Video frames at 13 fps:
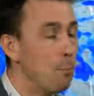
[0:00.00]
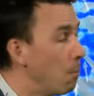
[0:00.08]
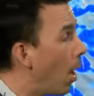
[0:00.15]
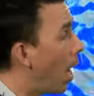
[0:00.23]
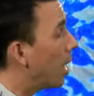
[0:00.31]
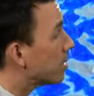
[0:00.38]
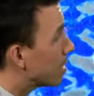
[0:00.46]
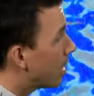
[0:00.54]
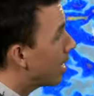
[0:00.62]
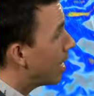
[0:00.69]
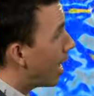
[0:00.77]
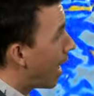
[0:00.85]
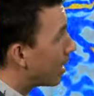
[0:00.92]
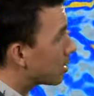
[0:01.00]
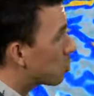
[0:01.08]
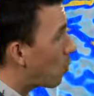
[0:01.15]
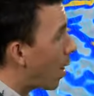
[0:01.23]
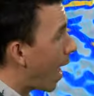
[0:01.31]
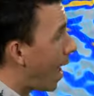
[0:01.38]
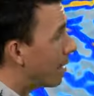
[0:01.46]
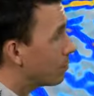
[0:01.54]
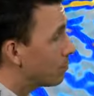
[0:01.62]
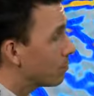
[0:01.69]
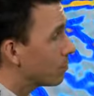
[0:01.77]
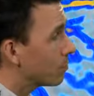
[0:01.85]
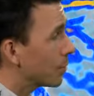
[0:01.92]
But elsewhere,
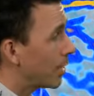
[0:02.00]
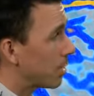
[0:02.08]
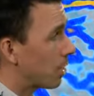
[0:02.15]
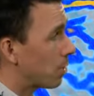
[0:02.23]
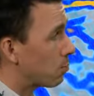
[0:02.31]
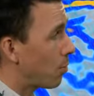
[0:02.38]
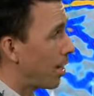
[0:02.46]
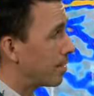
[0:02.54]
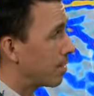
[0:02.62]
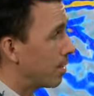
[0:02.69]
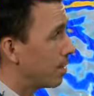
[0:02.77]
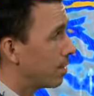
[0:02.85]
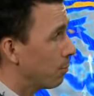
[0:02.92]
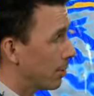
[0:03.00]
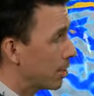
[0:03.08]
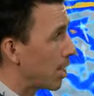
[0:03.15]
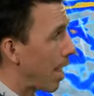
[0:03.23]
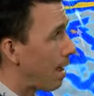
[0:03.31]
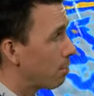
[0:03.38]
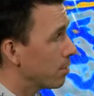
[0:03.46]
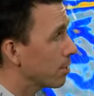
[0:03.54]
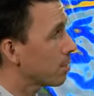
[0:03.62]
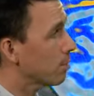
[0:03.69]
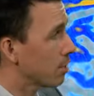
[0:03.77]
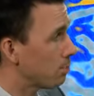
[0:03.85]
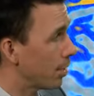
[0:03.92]
it turns brighter. There'll be showers,
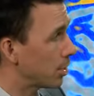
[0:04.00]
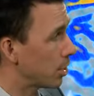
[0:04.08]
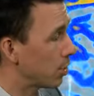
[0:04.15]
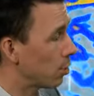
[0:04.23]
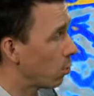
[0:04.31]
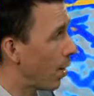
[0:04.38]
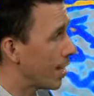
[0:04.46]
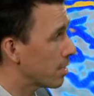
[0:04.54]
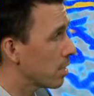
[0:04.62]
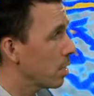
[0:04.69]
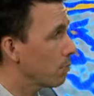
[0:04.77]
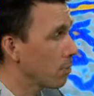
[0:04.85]
especially in the west.